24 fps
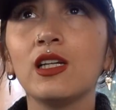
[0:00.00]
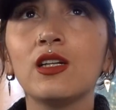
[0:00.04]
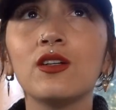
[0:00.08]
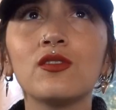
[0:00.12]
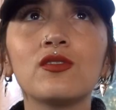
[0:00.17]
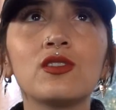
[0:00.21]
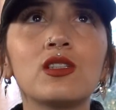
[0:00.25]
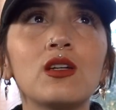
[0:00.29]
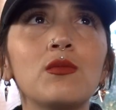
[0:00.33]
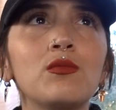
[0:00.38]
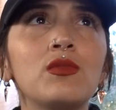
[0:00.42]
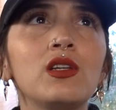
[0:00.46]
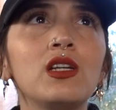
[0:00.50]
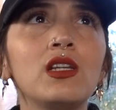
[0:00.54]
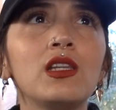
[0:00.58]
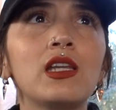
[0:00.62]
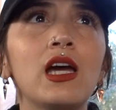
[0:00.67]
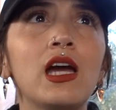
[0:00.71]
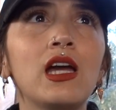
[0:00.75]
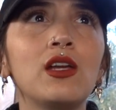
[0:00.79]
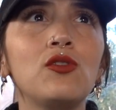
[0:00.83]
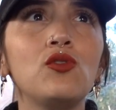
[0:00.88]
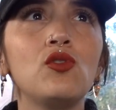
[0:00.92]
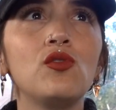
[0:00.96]
of something
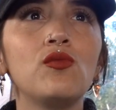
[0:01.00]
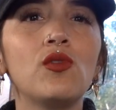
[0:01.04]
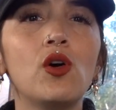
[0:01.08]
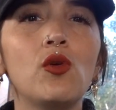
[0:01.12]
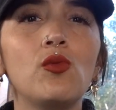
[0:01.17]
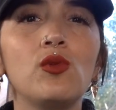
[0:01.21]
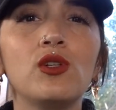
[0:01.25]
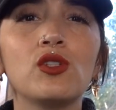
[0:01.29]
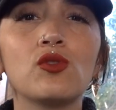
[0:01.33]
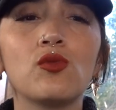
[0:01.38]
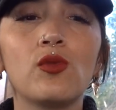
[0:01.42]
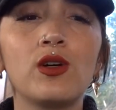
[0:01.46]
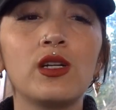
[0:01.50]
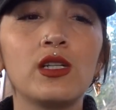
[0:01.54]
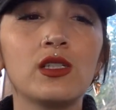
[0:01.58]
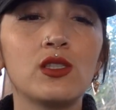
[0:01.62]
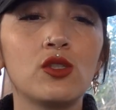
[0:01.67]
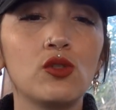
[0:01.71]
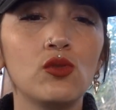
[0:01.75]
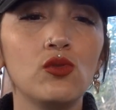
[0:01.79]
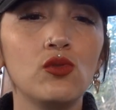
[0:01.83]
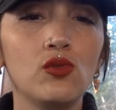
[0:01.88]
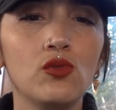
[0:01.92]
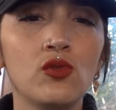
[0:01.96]
that you've always
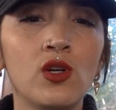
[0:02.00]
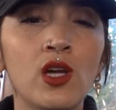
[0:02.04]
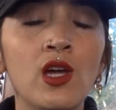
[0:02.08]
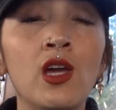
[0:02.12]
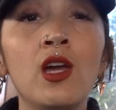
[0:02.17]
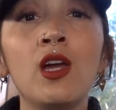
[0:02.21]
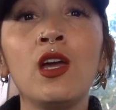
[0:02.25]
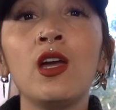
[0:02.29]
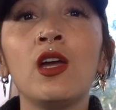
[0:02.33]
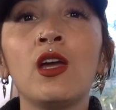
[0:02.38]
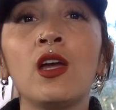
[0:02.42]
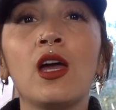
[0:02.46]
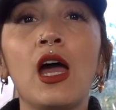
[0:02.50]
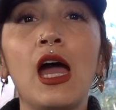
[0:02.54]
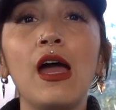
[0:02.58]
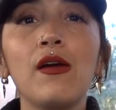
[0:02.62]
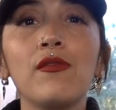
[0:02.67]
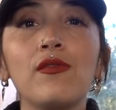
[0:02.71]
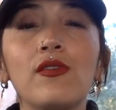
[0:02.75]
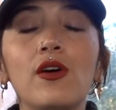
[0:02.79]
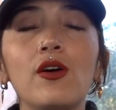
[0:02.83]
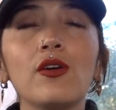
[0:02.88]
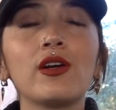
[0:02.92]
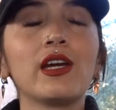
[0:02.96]
wanted to have.